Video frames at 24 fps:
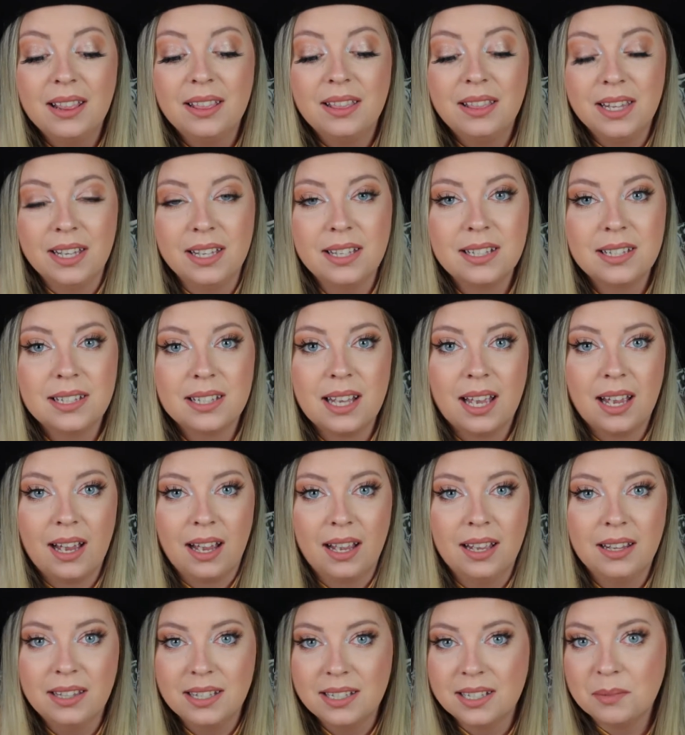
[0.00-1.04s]
this
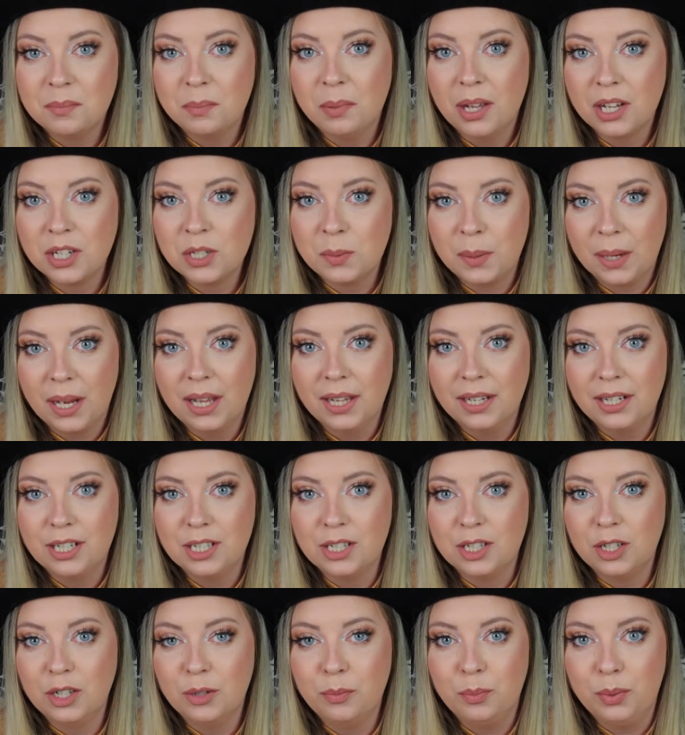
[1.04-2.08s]
this blush palette
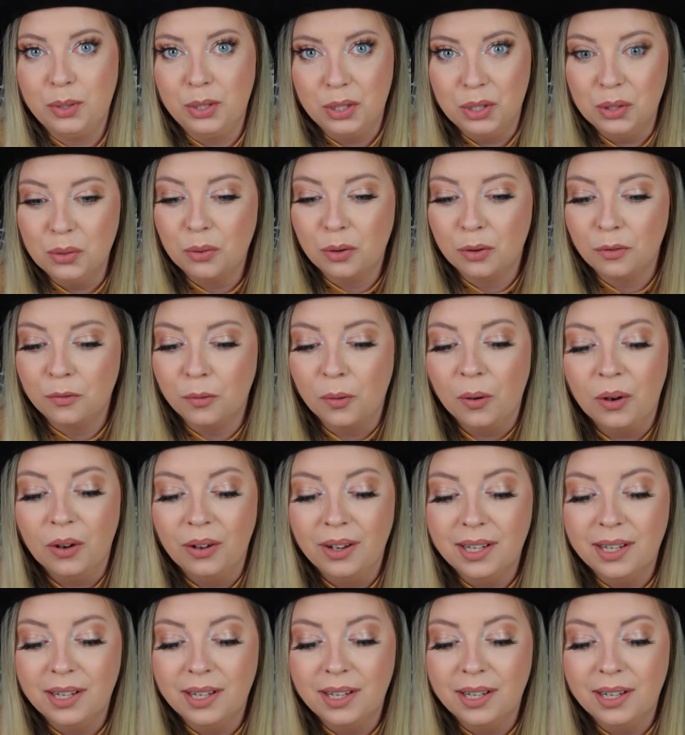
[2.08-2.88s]
is beautiful.